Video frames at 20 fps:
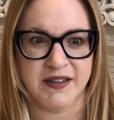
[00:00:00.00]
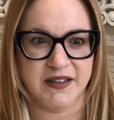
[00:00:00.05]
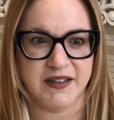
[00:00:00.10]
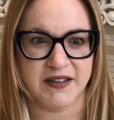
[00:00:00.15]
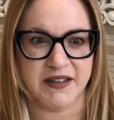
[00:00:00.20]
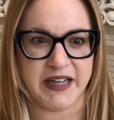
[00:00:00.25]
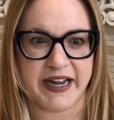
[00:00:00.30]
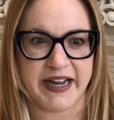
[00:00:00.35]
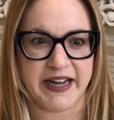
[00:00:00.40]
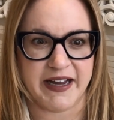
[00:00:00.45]

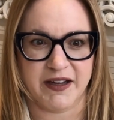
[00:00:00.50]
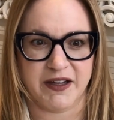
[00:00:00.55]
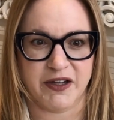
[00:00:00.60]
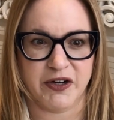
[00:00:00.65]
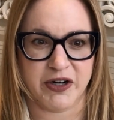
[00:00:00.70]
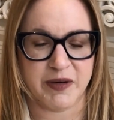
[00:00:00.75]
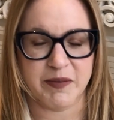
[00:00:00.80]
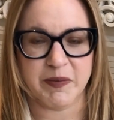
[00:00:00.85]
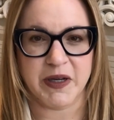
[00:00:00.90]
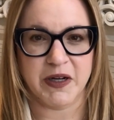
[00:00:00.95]
like you're
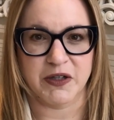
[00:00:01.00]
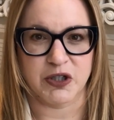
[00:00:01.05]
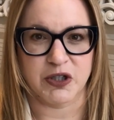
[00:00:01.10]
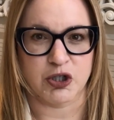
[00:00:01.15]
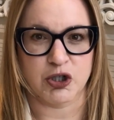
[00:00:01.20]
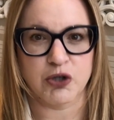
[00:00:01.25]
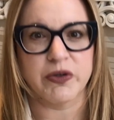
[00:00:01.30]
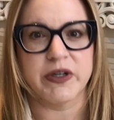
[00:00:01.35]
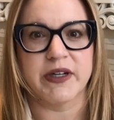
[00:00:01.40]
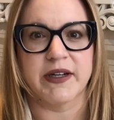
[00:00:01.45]
going to be on the
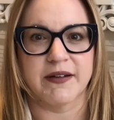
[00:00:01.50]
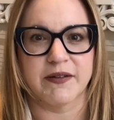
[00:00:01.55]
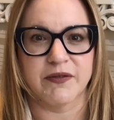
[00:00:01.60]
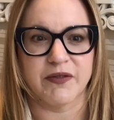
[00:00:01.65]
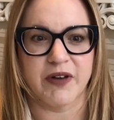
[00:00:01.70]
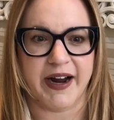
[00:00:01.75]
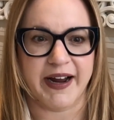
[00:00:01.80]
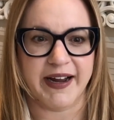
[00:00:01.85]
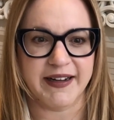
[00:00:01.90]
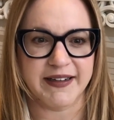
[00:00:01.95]
street,
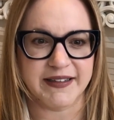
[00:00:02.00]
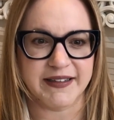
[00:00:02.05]
right?